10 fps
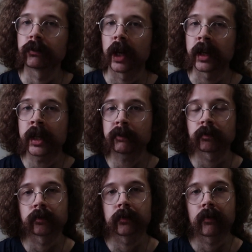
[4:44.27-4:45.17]
I
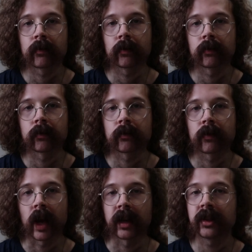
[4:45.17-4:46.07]
get
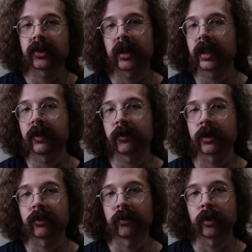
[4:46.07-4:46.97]
the sardine
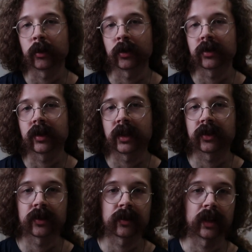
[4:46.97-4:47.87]
first and foremost.
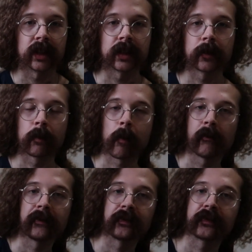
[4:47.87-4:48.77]
That's like
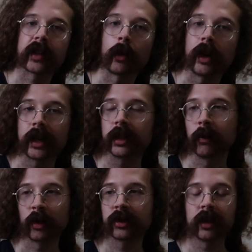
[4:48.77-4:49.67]
what I get
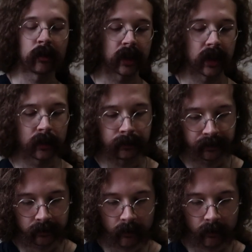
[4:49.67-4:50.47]
the most of right now.